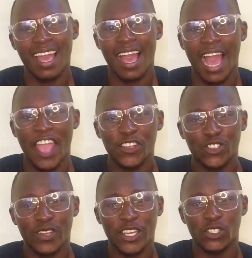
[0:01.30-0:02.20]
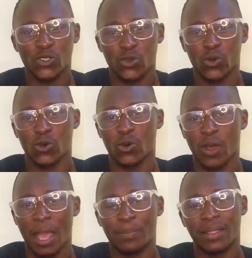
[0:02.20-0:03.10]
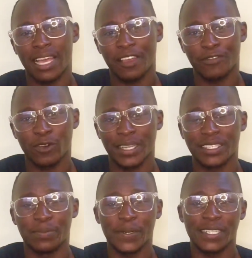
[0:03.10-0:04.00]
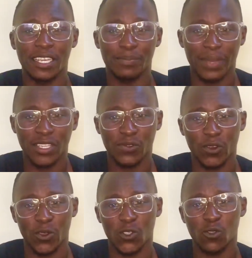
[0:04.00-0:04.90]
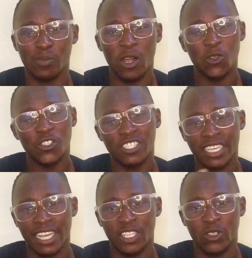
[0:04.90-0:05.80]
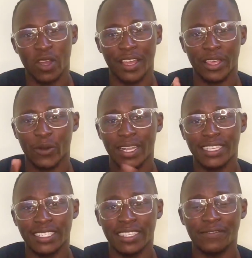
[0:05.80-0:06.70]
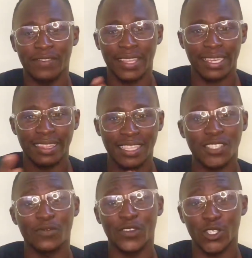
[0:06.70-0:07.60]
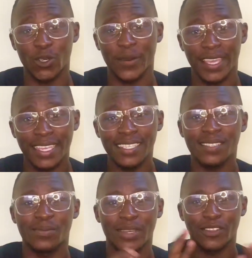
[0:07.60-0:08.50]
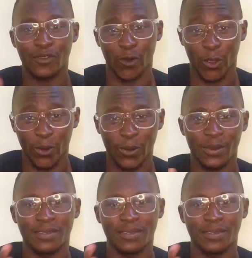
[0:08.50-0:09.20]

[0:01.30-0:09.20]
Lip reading: Are you trying to apply for a dependent pass for your spouse, child, or other relative? Then this video is meant for you.